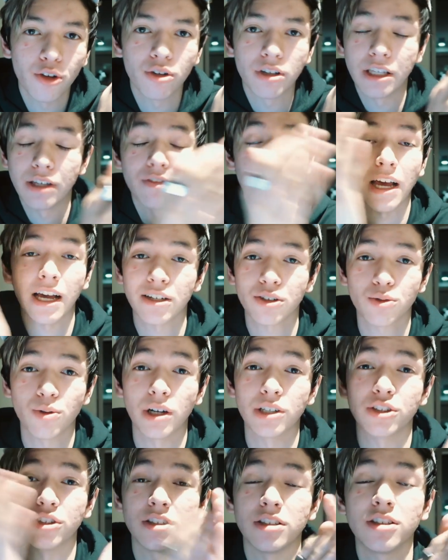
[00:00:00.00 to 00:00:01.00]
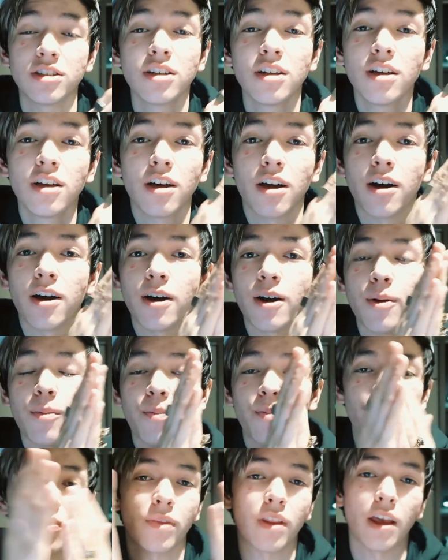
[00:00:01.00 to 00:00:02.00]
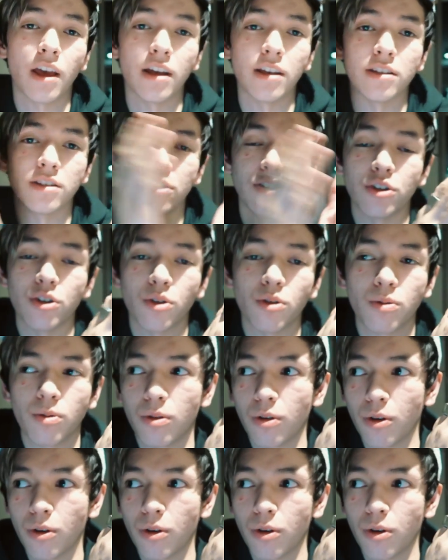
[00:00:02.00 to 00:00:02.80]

You can even ask questions, and you know,